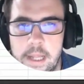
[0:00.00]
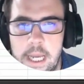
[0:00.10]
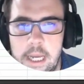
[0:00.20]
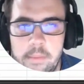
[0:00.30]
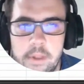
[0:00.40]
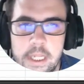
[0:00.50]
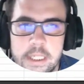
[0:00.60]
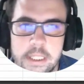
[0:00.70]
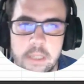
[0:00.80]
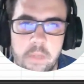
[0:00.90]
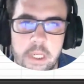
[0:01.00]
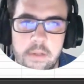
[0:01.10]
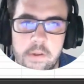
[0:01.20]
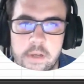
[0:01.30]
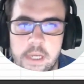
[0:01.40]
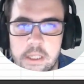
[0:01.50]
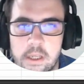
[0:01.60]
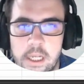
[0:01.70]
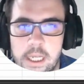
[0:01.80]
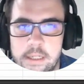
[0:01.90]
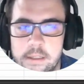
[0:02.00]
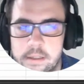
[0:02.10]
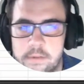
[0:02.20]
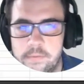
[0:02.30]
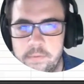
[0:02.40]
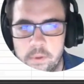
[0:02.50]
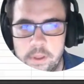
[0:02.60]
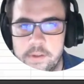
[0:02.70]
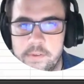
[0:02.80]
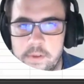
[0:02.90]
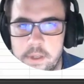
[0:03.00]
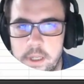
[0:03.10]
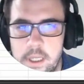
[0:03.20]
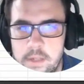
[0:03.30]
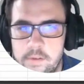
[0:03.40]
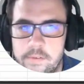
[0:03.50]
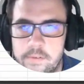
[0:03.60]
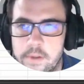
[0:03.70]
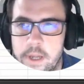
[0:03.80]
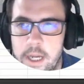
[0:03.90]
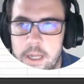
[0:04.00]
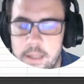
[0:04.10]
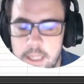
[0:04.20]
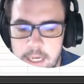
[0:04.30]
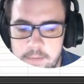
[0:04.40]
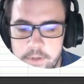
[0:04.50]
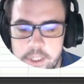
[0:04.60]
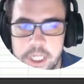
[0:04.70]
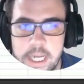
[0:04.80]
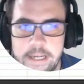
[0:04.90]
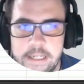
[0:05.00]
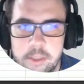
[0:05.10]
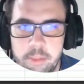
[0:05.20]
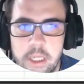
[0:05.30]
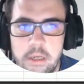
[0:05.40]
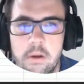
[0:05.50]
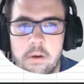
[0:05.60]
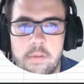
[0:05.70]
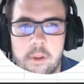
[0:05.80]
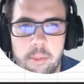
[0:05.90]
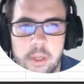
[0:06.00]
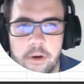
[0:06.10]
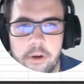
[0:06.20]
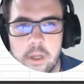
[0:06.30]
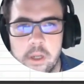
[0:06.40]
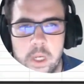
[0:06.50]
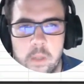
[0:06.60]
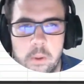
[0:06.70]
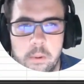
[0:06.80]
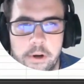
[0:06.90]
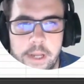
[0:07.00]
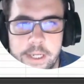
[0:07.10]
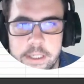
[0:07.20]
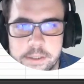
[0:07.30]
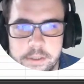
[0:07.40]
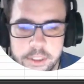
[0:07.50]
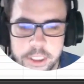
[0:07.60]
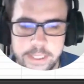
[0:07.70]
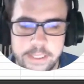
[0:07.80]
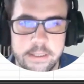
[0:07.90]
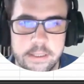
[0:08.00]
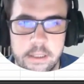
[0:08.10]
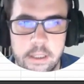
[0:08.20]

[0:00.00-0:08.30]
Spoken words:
The next thing we need to calculate for this is the average ad spend over the period where we were running search ads.